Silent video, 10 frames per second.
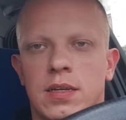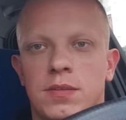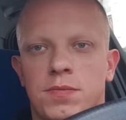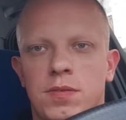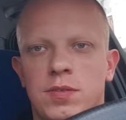
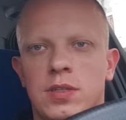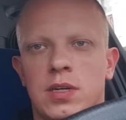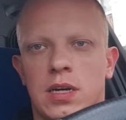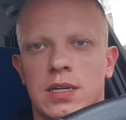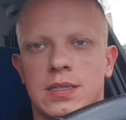In 15
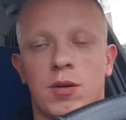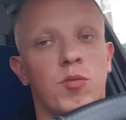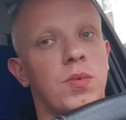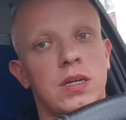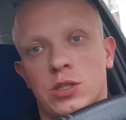years, there
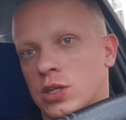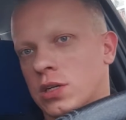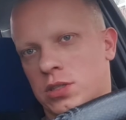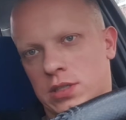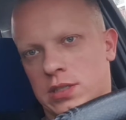were many
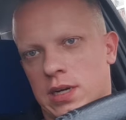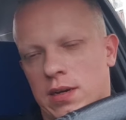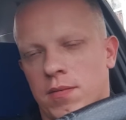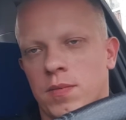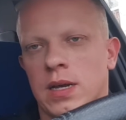changes
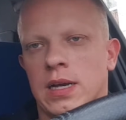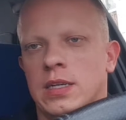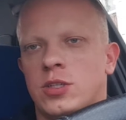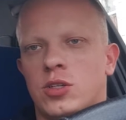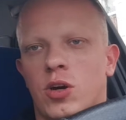there.
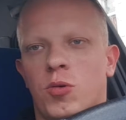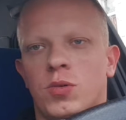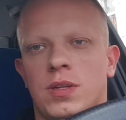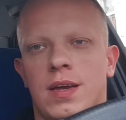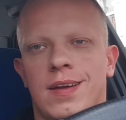So
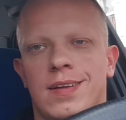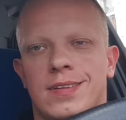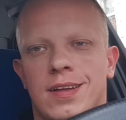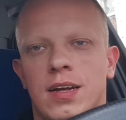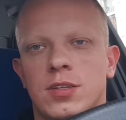
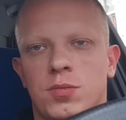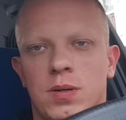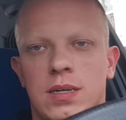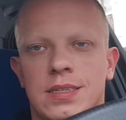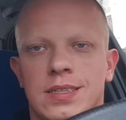that
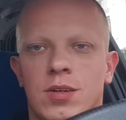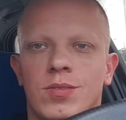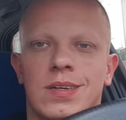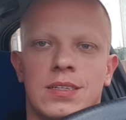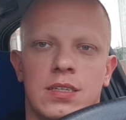country is
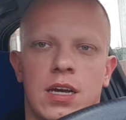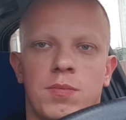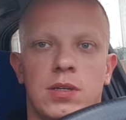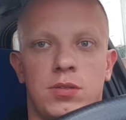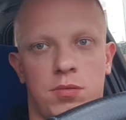not the
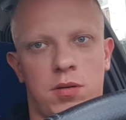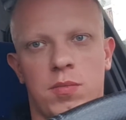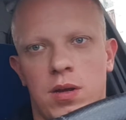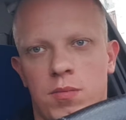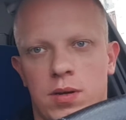same as you
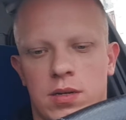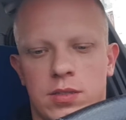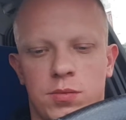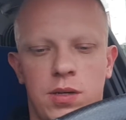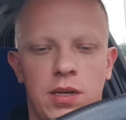remember.
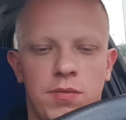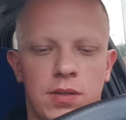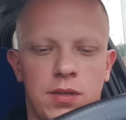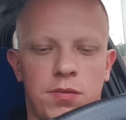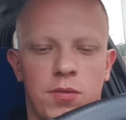So
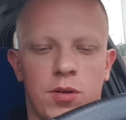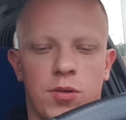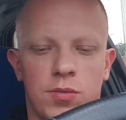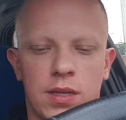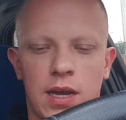even if you will
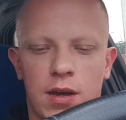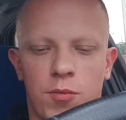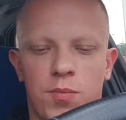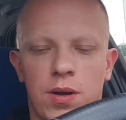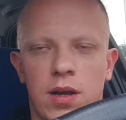go now
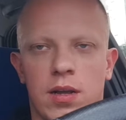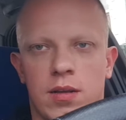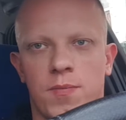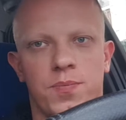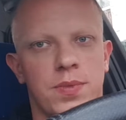
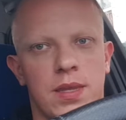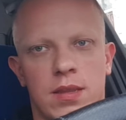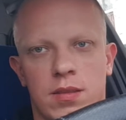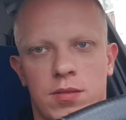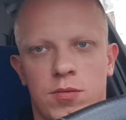back
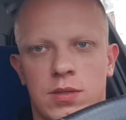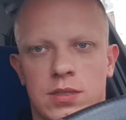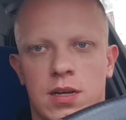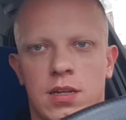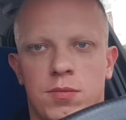to this
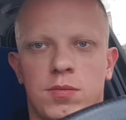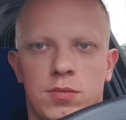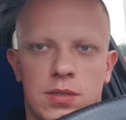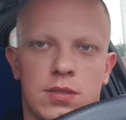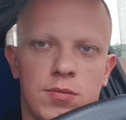country,
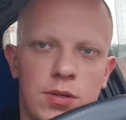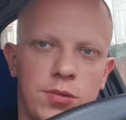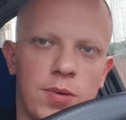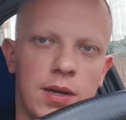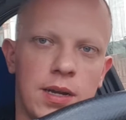to
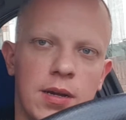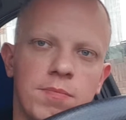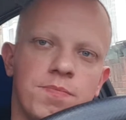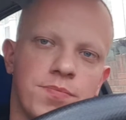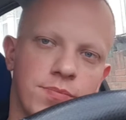Lithuania,